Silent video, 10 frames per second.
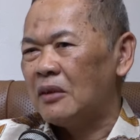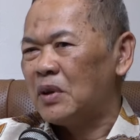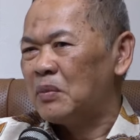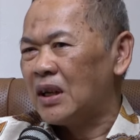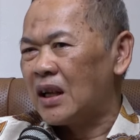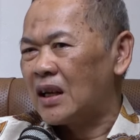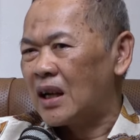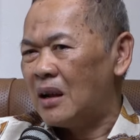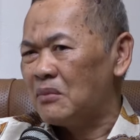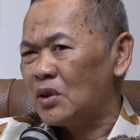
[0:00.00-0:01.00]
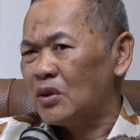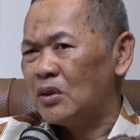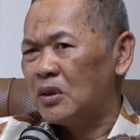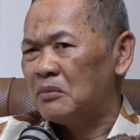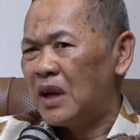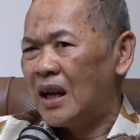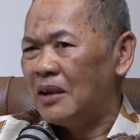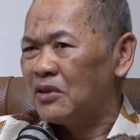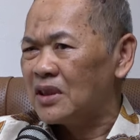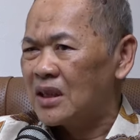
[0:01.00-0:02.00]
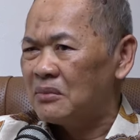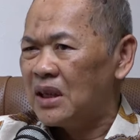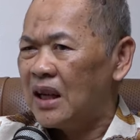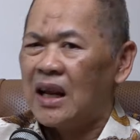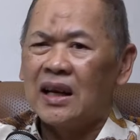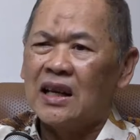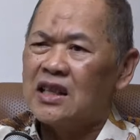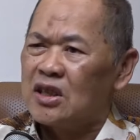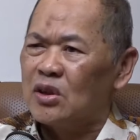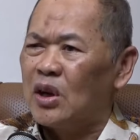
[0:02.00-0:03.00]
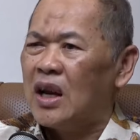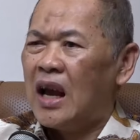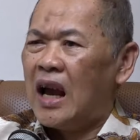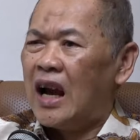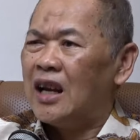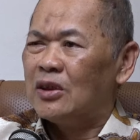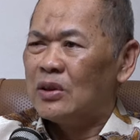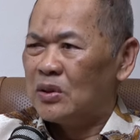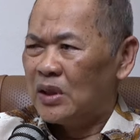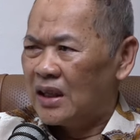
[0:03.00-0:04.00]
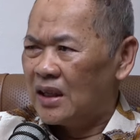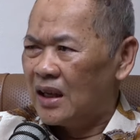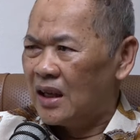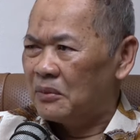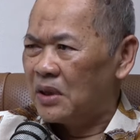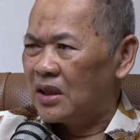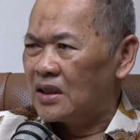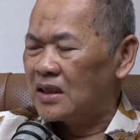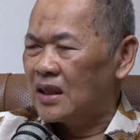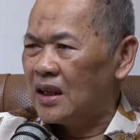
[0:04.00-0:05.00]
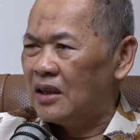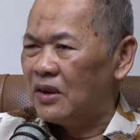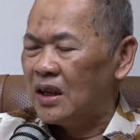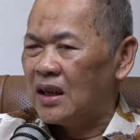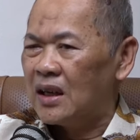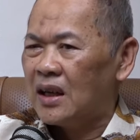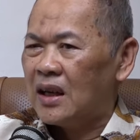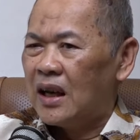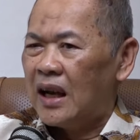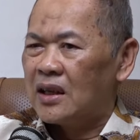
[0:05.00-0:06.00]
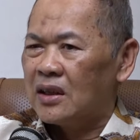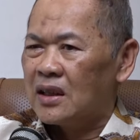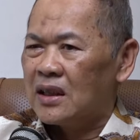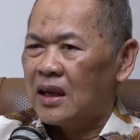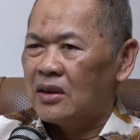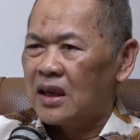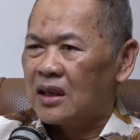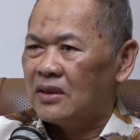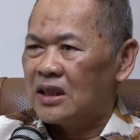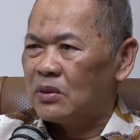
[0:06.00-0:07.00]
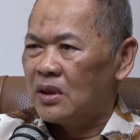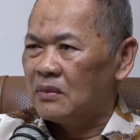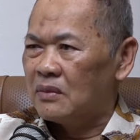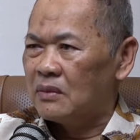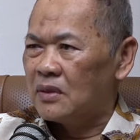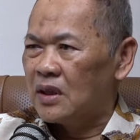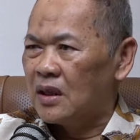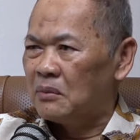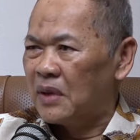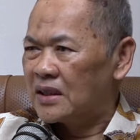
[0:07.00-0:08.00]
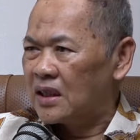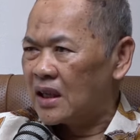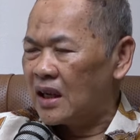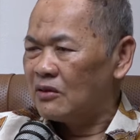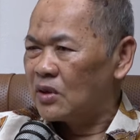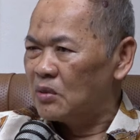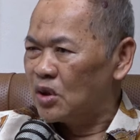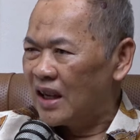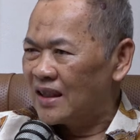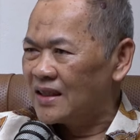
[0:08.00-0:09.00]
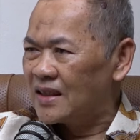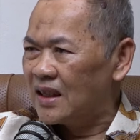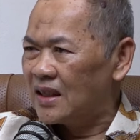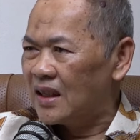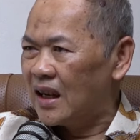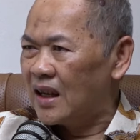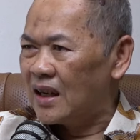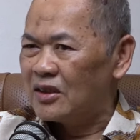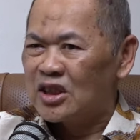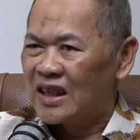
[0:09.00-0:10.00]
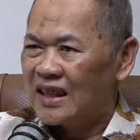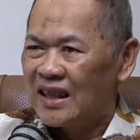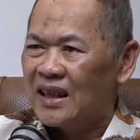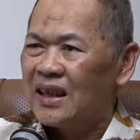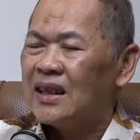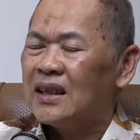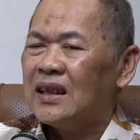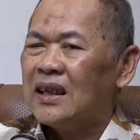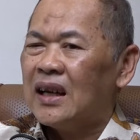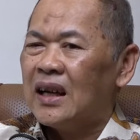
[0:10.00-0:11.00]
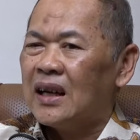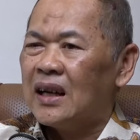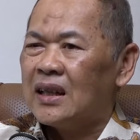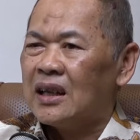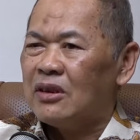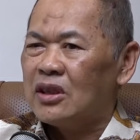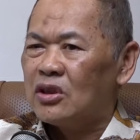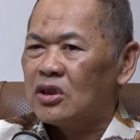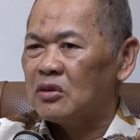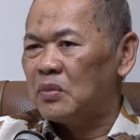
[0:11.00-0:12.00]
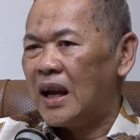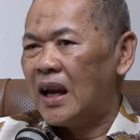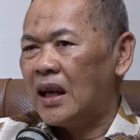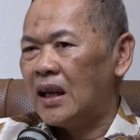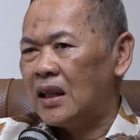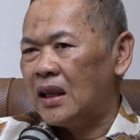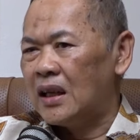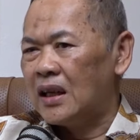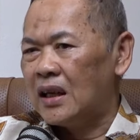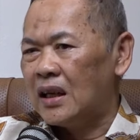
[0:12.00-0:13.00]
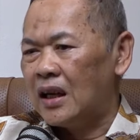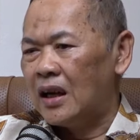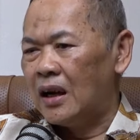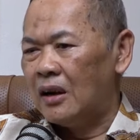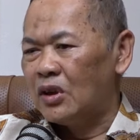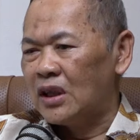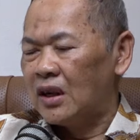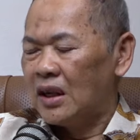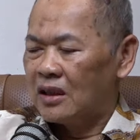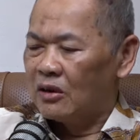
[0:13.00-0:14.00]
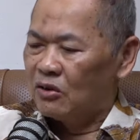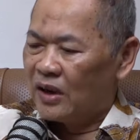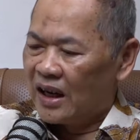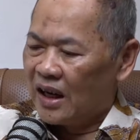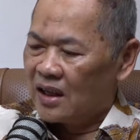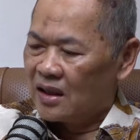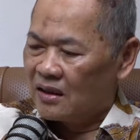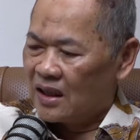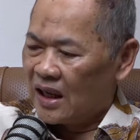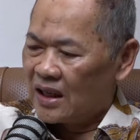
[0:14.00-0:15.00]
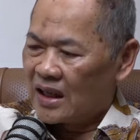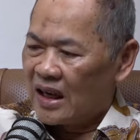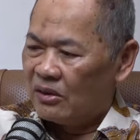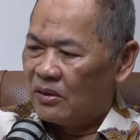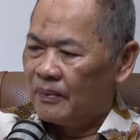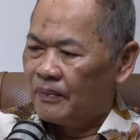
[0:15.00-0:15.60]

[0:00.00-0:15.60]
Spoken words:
People can come to my lab, for example, and I can show how to do it. Even I got now request from a Mexican from United States. They are now still here. They want to supply the what they call it wing in grown aircraft